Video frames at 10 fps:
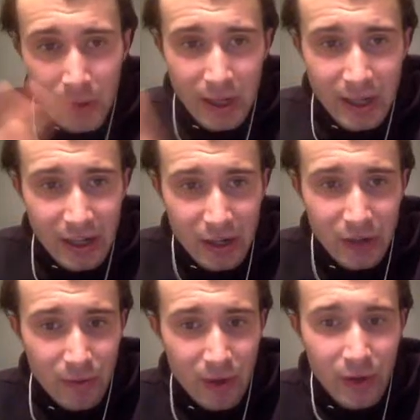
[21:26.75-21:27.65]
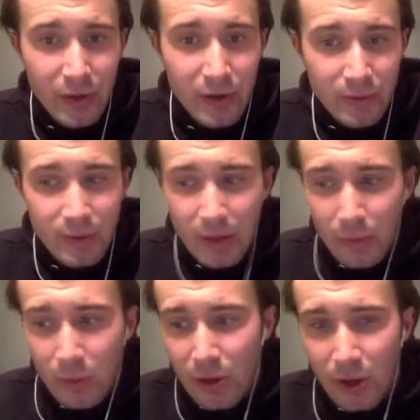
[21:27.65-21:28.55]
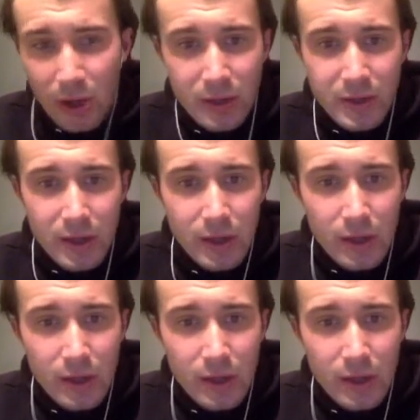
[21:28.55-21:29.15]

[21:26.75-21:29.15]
I can edit on the road and whatnot.